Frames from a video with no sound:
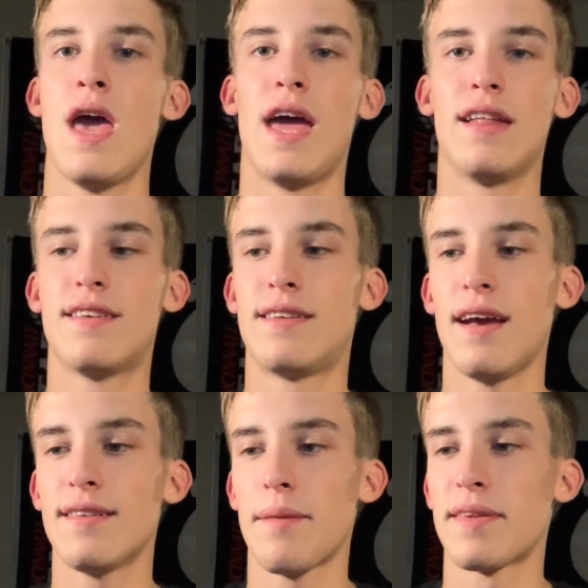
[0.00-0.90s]
And in
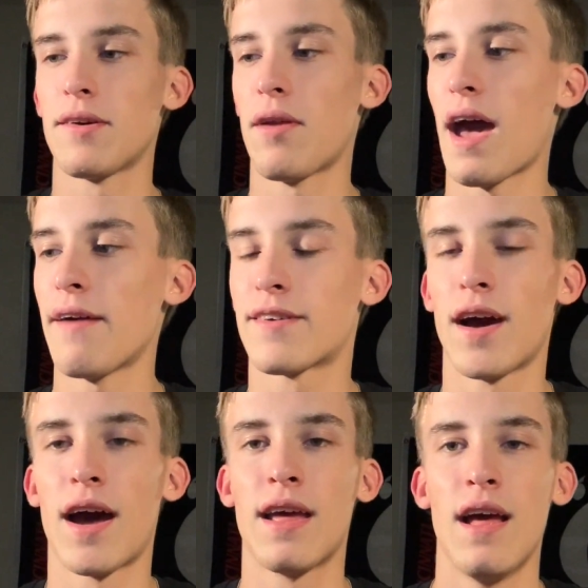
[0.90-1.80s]
today's episode, I've
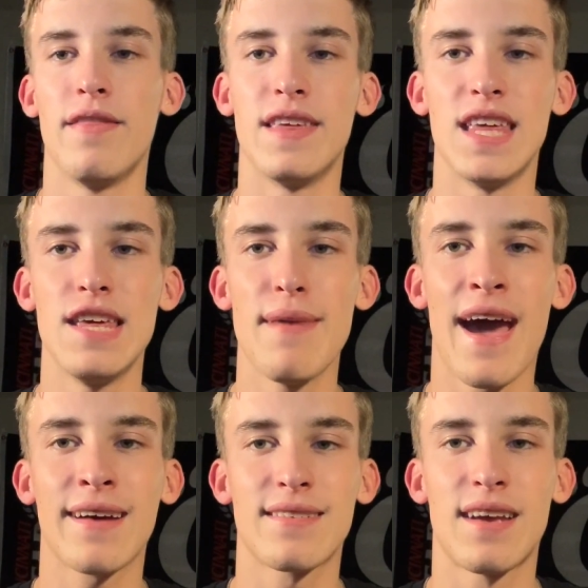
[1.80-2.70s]
got the
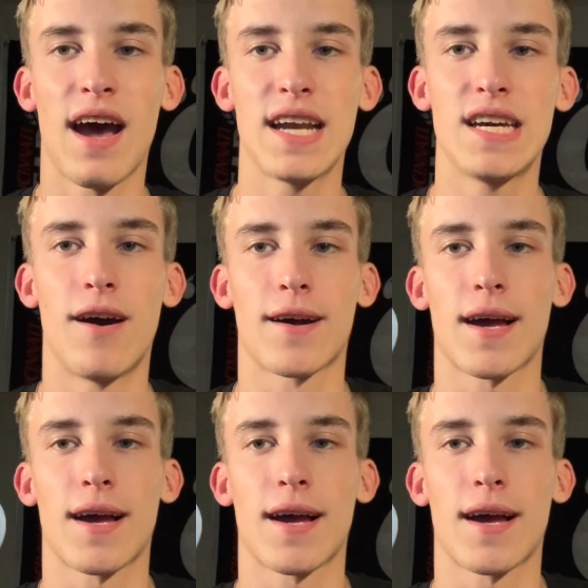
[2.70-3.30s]
Emax TinyHawk.